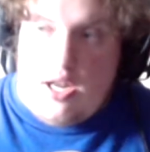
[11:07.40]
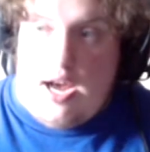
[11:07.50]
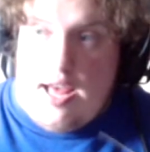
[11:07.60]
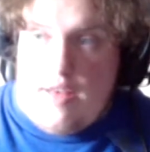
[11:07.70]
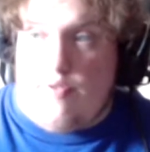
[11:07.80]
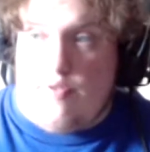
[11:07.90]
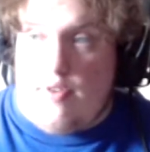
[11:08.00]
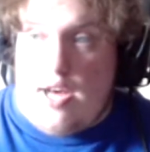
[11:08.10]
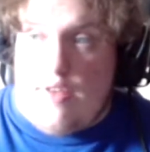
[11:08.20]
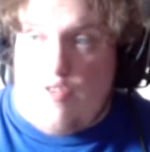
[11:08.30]
I have
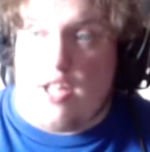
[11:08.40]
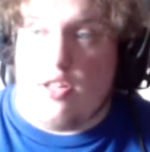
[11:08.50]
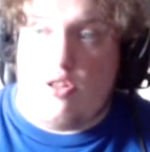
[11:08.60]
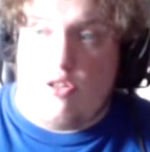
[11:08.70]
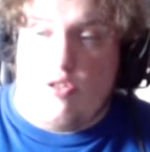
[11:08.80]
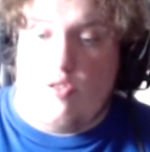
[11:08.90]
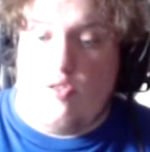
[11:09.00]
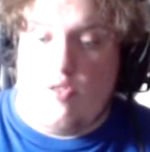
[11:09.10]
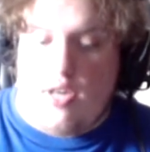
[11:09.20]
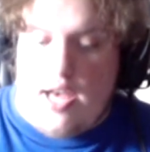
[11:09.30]
followed
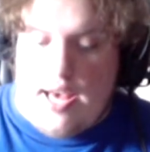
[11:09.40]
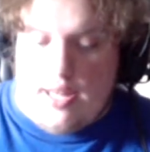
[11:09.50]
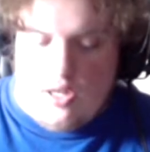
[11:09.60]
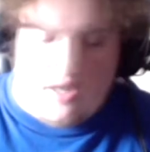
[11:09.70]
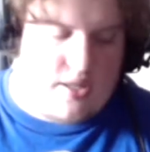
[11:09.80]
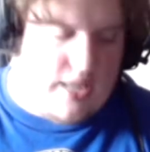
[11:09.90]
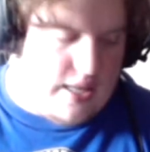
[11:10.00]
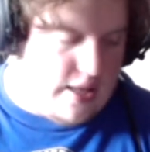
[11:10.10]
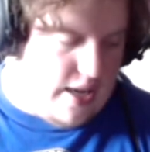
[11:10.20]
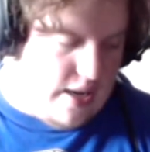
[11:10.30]
through and looked
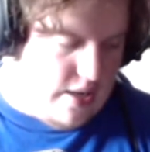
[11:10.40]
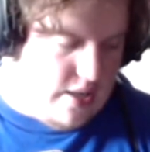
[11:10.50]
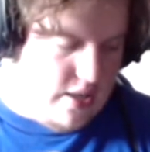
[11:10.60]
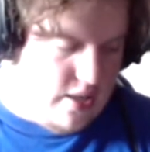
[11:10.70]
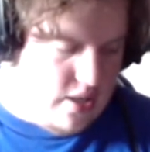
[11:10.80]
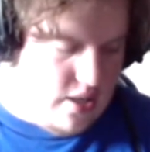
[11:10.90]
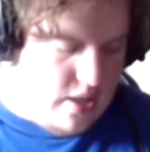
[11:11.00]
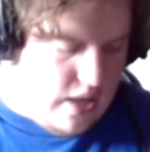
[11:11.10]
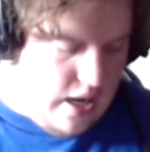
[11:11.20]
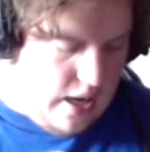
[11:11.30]
at their
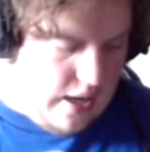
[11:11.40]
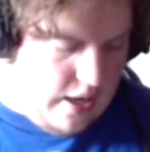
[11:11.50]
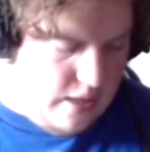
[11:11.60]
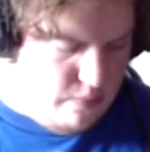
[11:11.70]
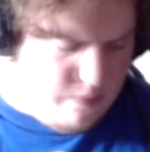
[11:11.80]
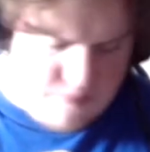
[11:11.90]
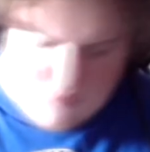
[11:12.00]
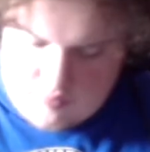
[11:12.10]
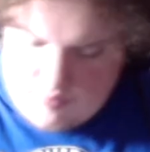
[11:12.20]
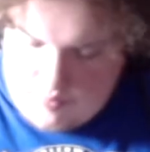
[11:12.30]
webpage
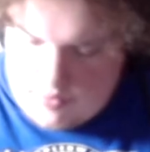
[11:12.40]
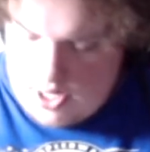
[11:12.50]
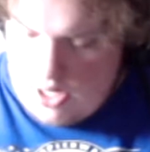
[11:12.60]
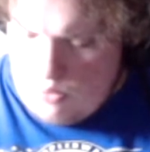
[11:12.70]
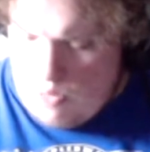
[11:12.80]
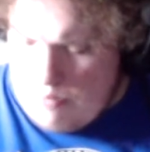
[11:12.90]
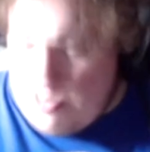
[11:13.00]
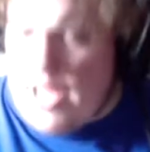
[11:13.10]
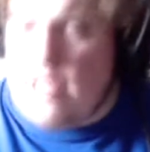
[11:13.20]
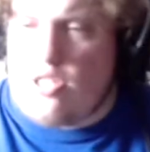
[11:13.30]

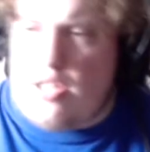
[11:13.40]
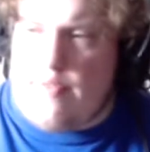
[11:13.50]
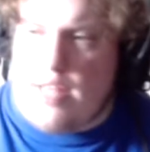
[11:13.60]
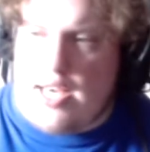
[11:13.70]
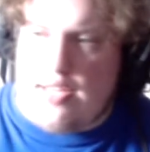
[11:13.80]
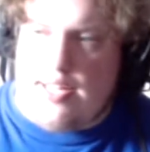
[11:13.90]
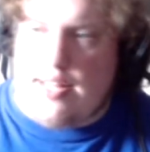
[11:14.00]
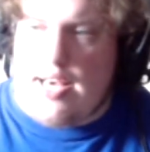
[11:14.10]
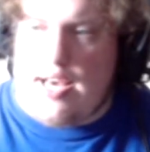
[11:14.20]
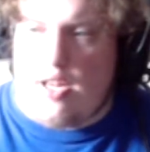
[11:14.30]
and everything like
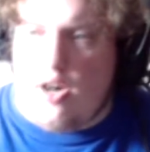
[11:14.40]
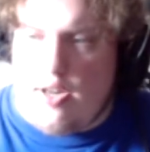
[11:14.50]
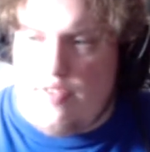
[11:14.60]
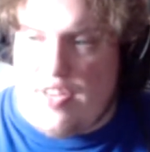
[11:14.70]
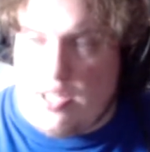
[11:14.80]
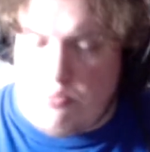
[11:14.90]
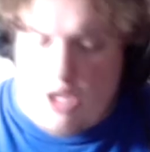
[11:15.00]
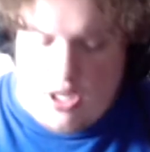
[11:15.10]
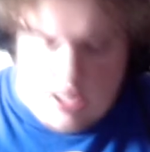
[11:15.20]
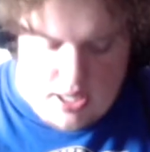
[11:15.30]
that on
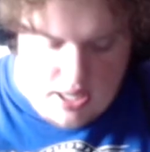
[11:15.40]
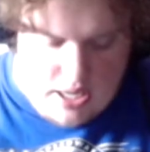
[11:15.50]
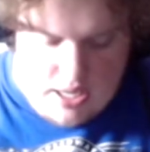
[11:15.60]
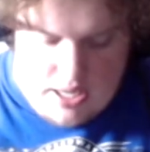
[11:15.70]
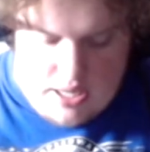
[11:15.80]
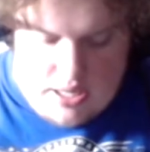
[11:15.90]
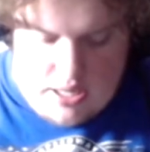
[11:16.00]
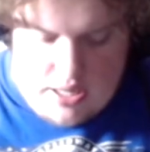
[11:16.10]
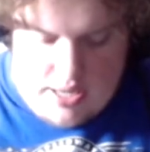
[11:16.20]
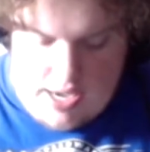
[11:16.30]
Facebook.
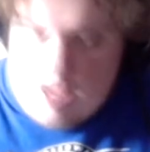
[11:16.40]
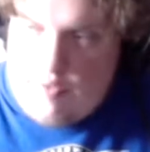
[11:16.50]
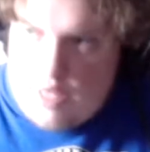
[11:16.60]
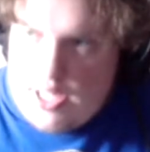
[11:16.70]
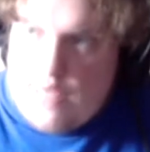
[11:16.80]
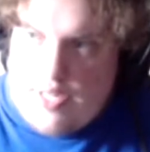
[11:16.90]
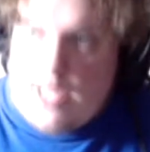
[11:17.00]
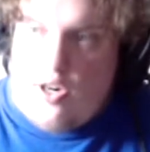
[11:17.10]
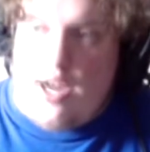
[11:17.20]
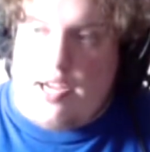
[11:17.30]
They really, really
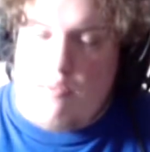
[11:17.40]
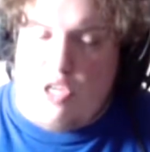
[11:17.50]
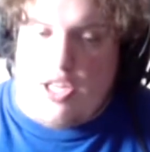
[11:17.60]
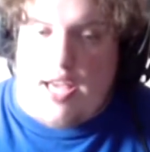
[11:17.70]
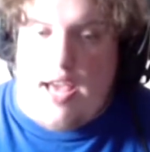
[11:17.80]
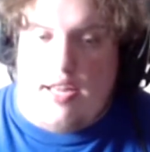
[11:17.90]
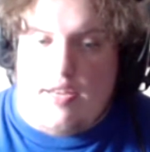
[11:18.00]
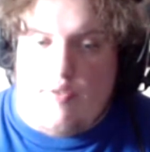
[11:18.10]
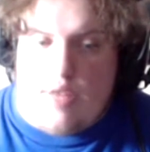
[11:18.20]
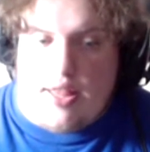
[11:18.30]
are
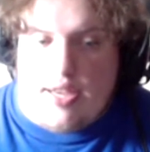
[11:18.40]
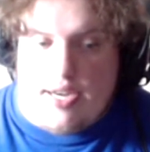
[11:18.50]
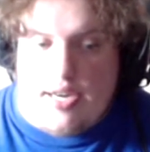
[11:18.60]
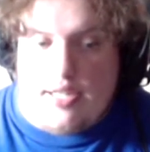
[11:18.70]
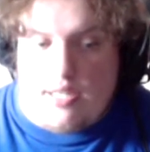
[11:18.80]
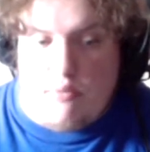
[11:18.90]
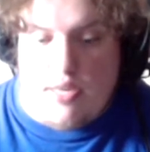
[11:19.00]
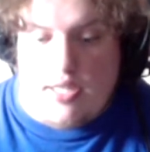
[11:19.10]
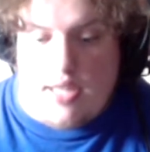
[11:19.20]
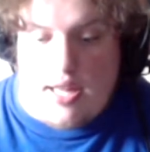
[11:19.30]
communicative with their
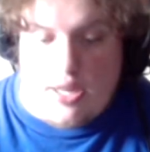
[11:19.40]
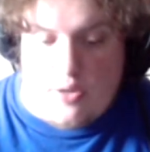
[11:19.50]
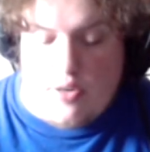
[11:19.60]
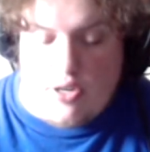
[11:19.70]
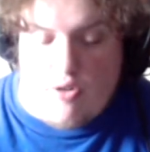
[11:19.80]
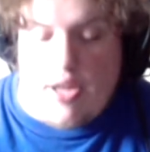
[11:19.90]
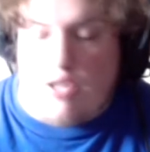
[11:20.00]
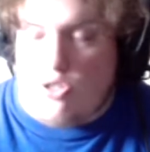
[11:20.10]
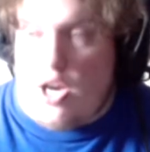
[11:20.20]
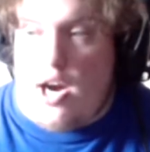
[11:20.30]
customers, and they do a
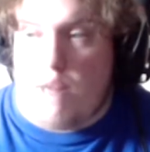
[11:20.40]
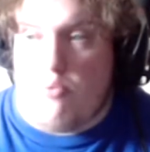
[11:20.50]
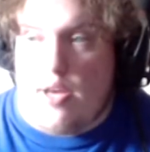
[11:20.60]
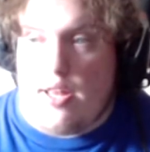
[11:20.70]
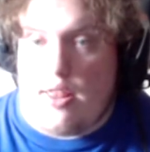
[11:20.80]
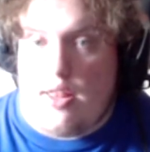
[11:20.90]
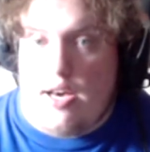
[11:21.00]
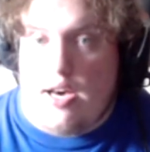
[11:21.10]
great job with